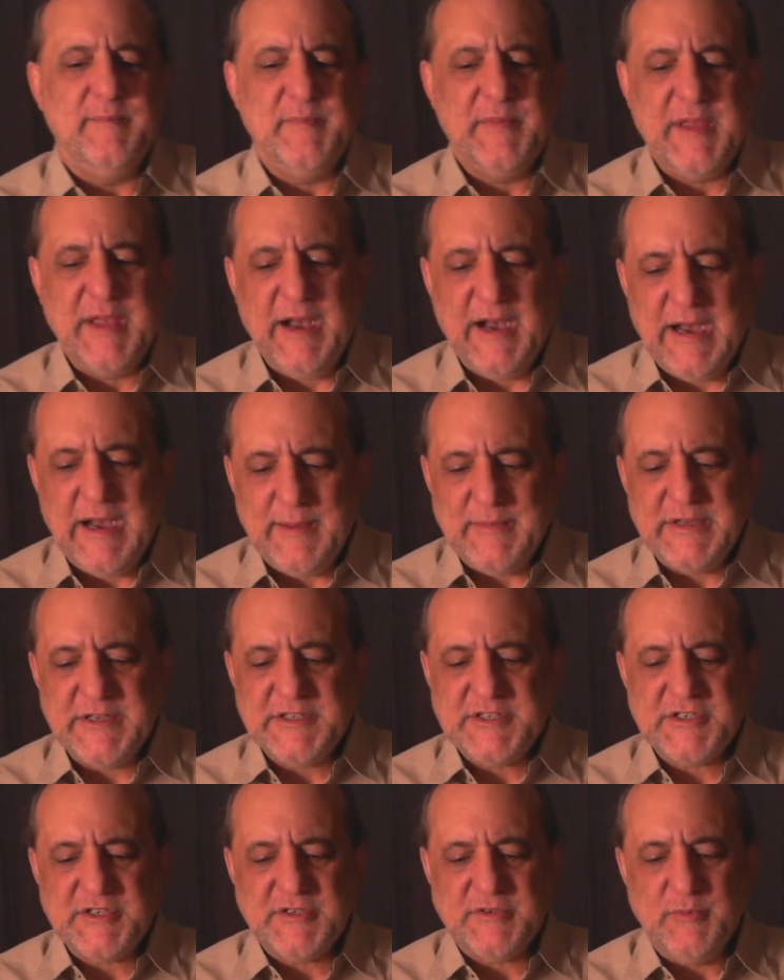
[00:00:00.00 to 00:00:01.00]

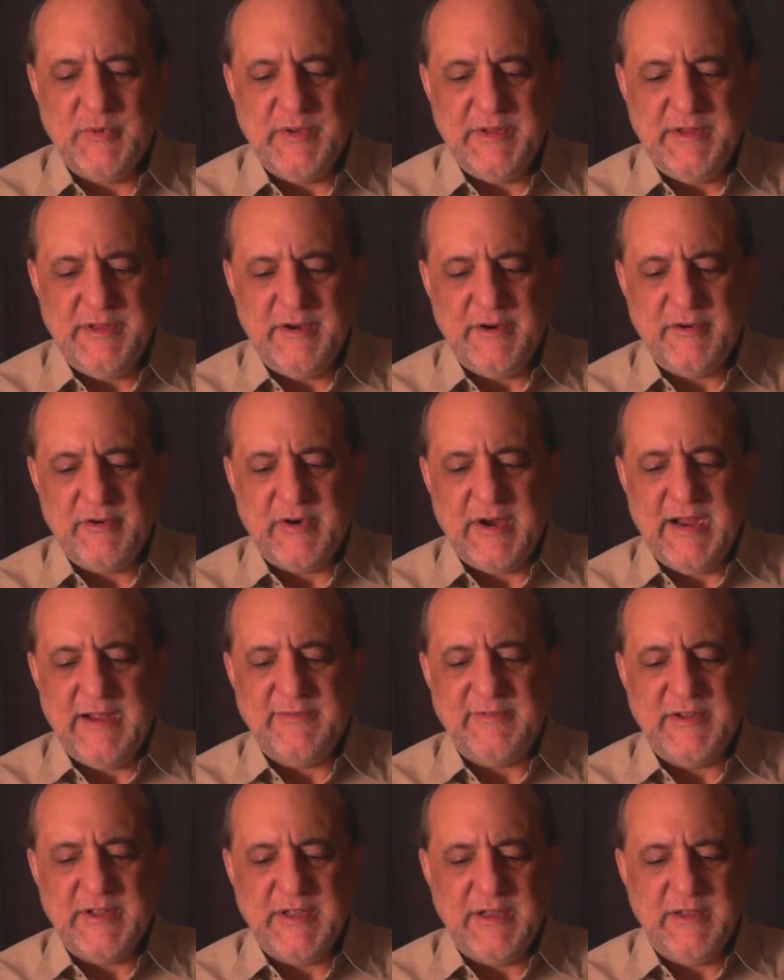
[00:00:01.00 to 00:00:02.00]
Comets, when they're
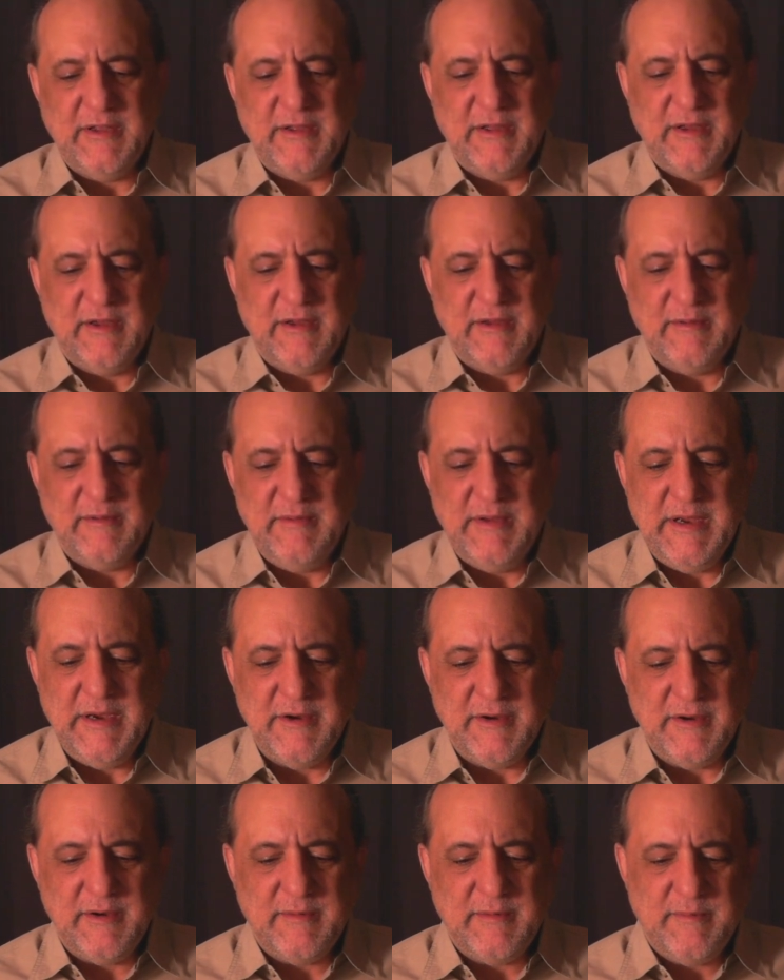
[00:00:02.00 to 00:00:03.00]
traveling
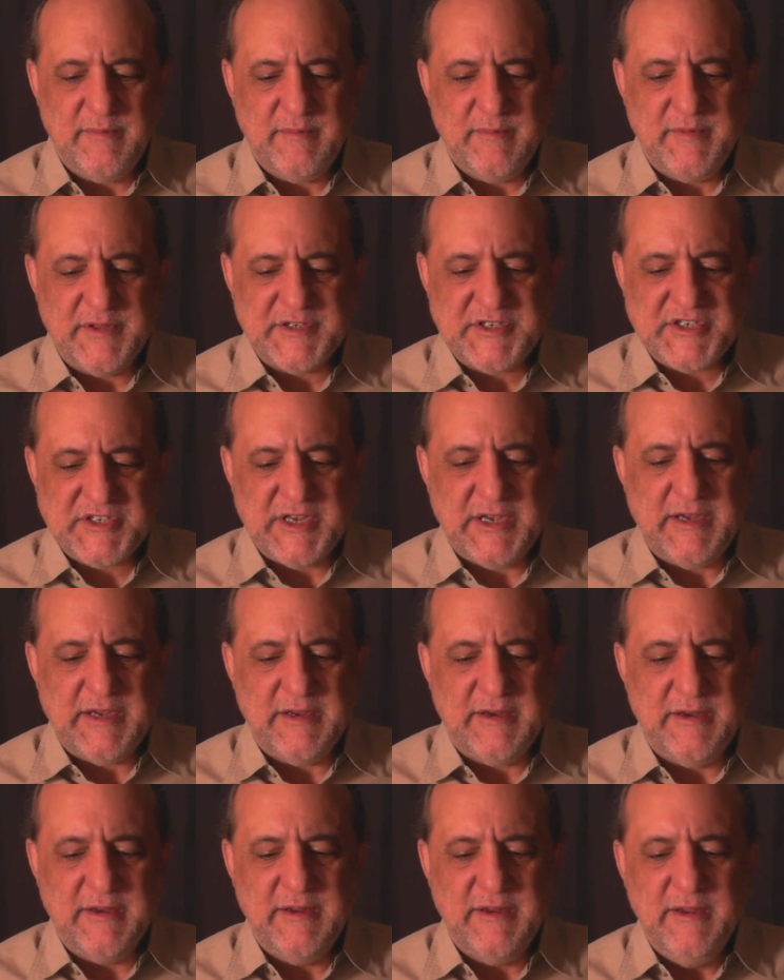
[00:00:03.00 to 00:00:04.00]
near the
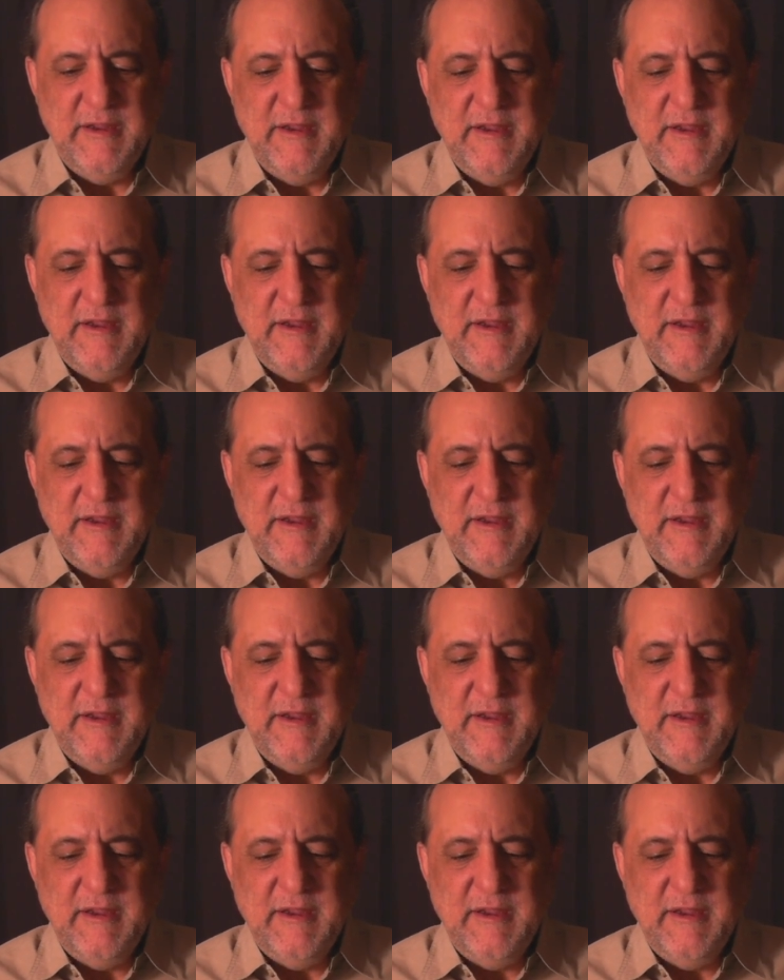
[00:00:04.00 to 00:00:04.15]
sun,